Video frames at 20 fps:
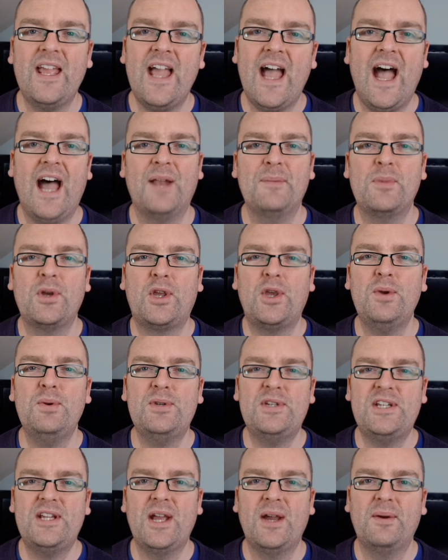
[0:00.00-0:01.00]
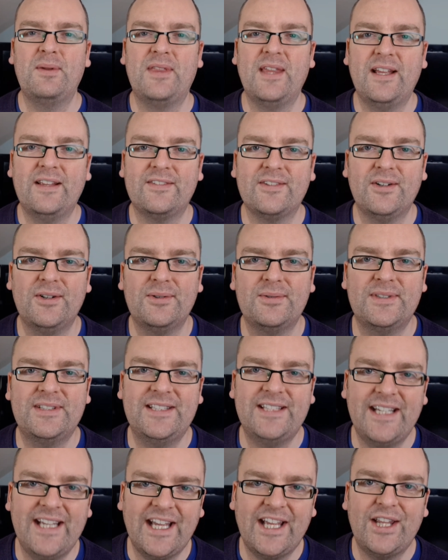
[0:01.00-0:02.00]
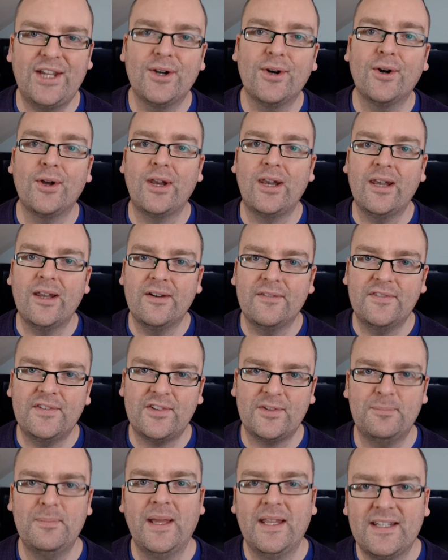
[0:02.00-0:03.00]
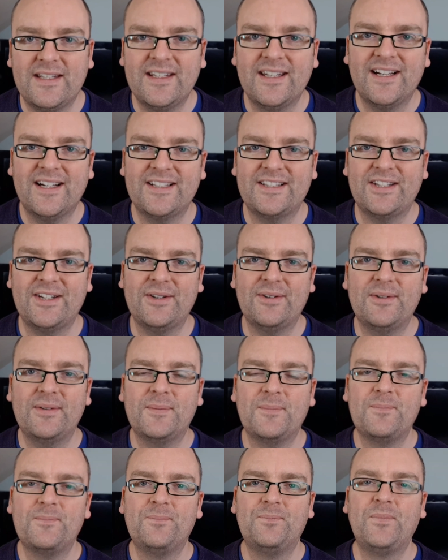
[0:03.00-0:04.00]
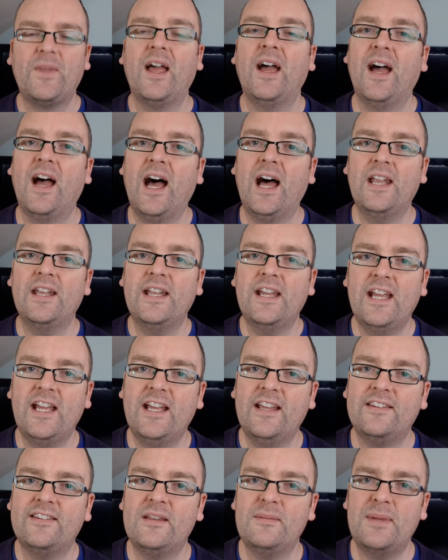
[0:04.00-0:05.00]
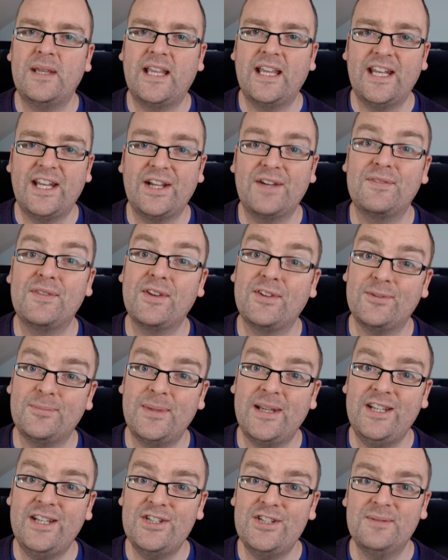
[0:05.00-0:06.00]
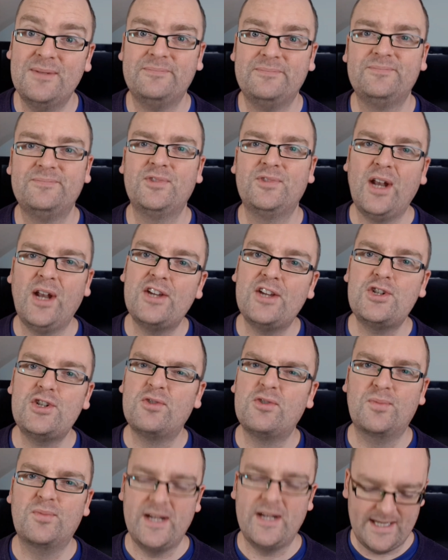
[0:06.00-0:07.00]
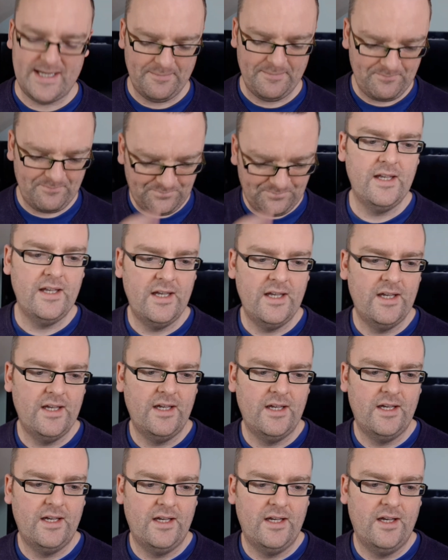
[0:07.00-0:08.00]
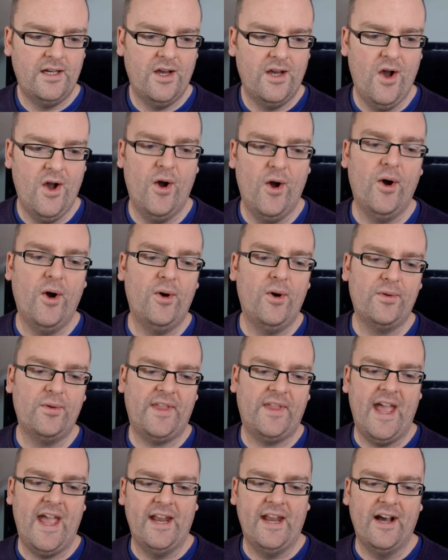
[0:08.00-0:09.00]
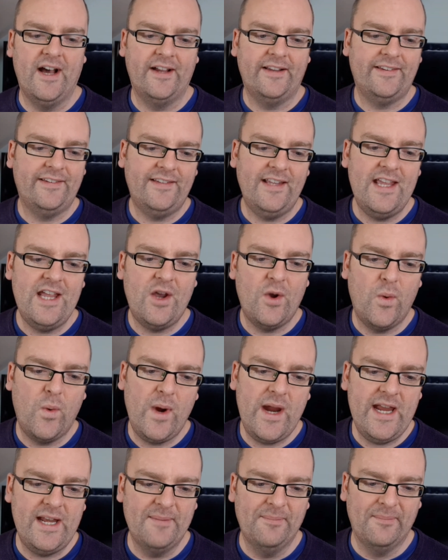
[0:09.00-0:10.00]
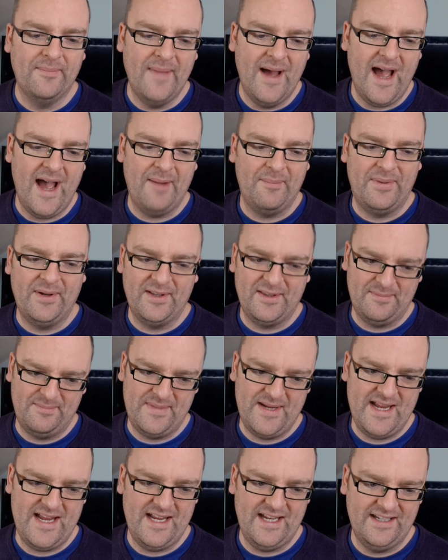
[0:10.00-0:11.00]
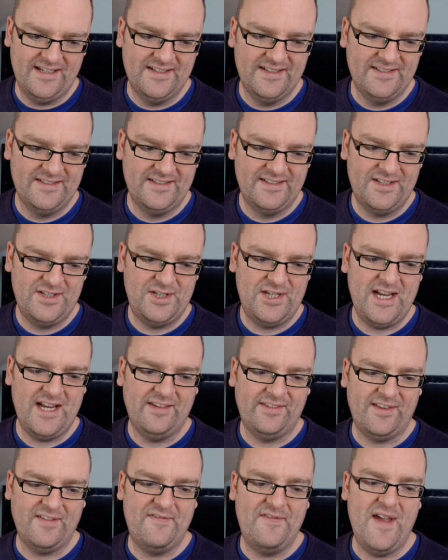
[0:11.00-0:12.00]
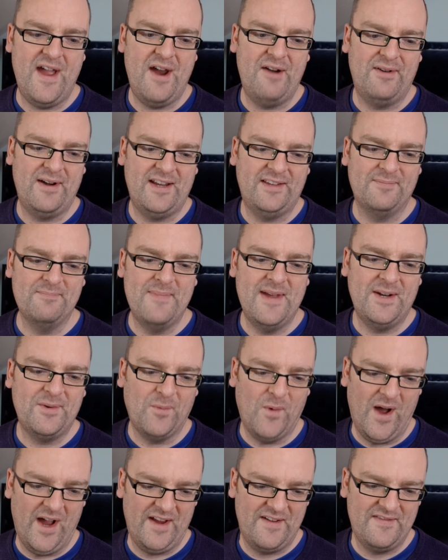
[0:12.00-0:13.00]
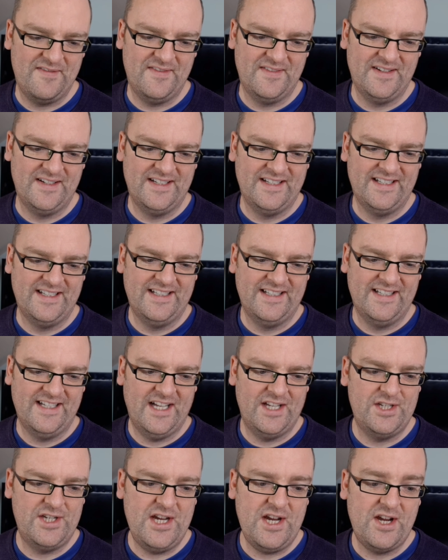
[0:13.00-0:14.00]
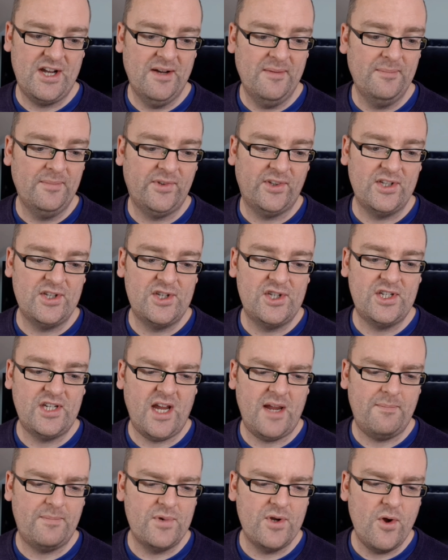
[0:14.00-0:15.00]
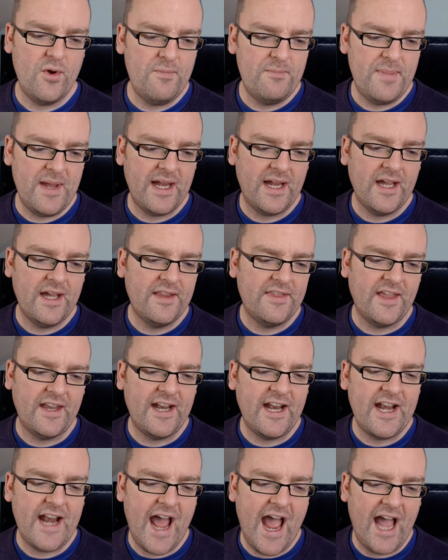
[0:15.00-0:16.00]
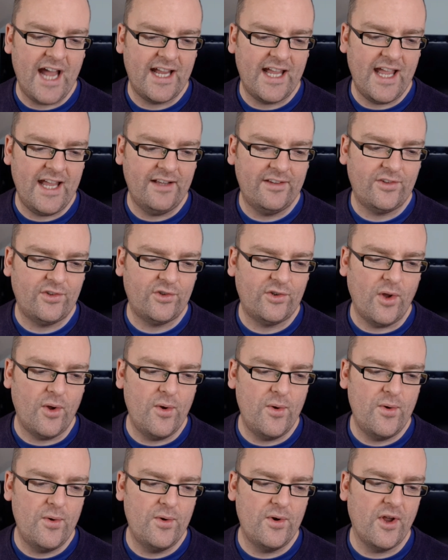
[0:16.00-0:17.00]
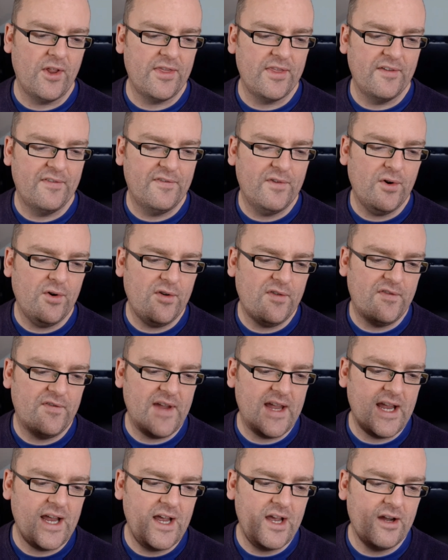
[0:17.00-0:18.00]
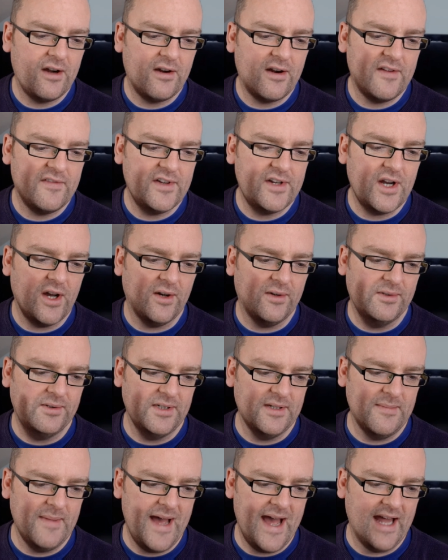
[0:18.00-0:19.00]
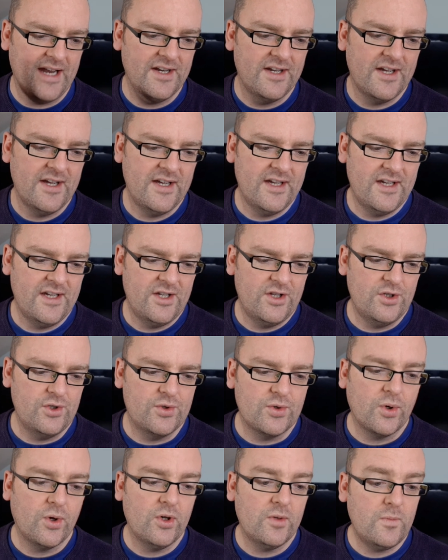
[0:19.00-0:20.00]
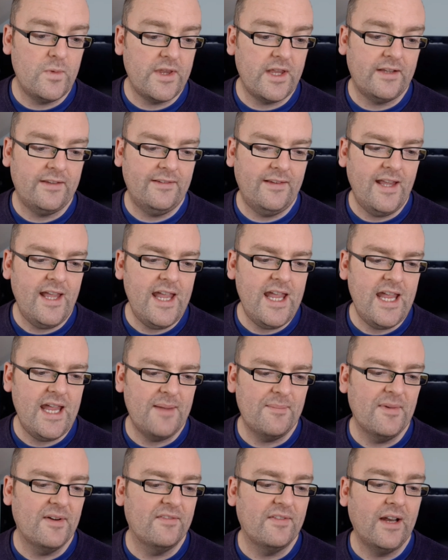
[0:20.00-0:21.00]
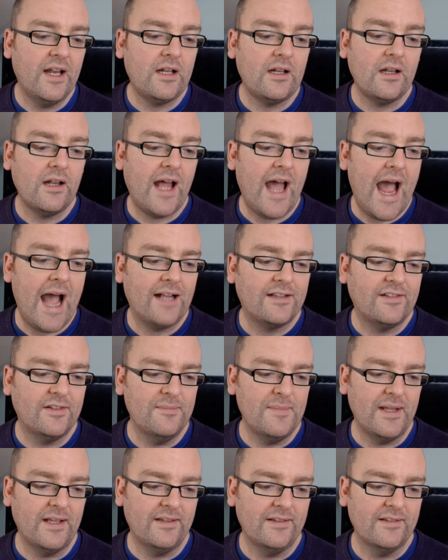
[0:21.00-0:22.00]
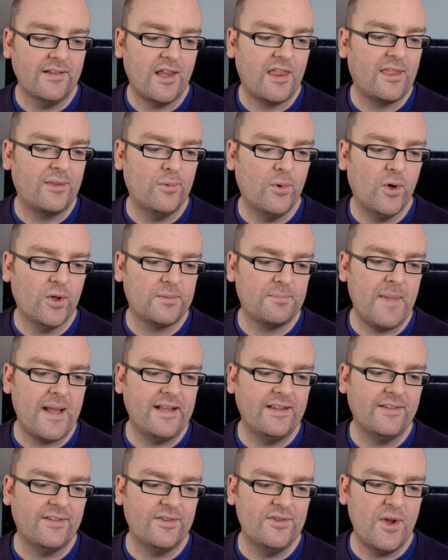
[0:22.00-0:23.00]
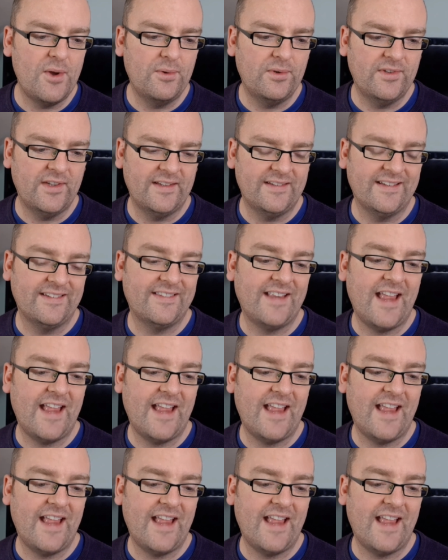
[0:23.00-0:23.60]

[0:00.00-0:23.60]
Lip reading: And Mercutio thinks, oh dear, you're love-smitten, aren't you? And here's the beginning of the speech. So let's just read it. Oh, then, I see Queen Mab hath been. She is the fairies' midwife, and she comes in shape no bigger than an agate stone on the forefinger of an older man, drawn with a team of little atomies athwart men's noses as